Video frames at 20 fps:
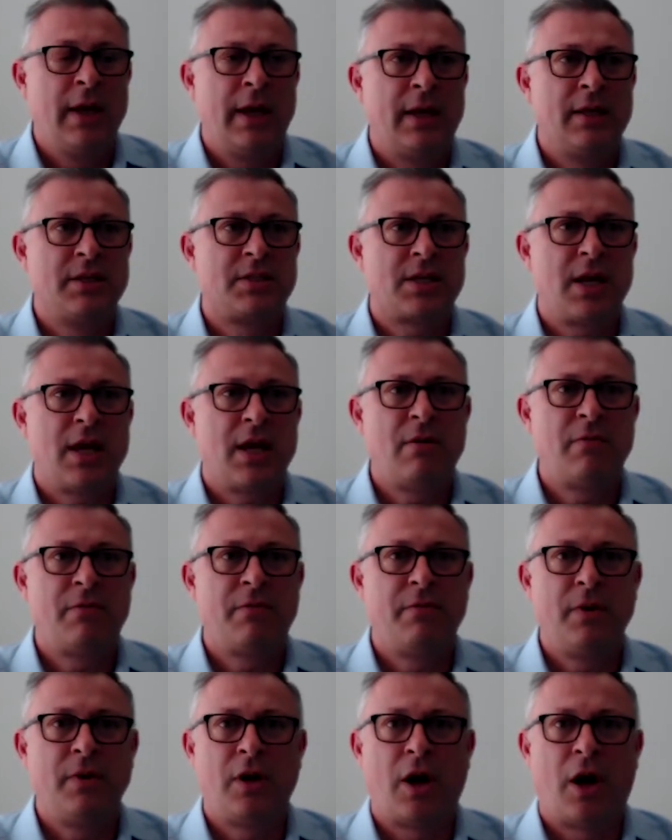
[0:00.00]
instead of,
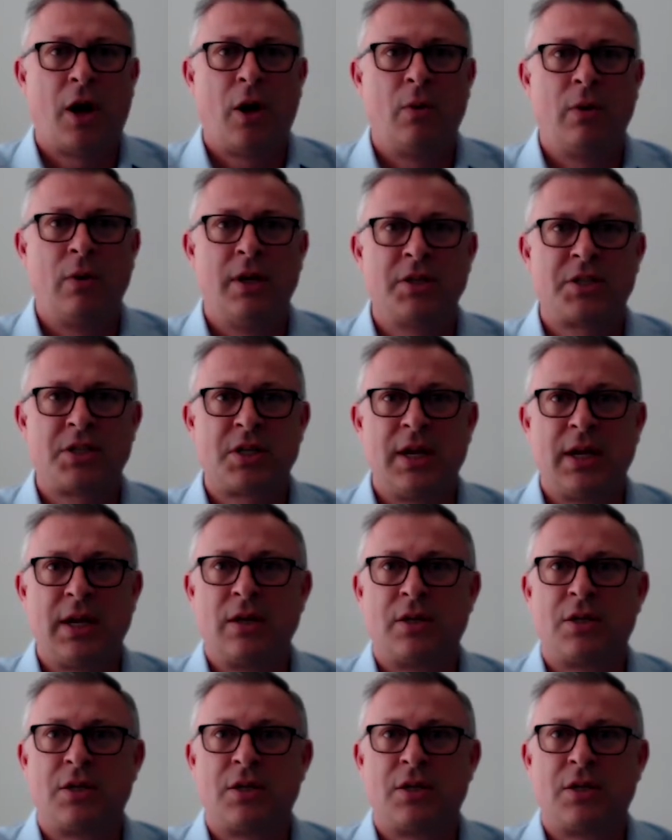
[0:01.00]
you know, listening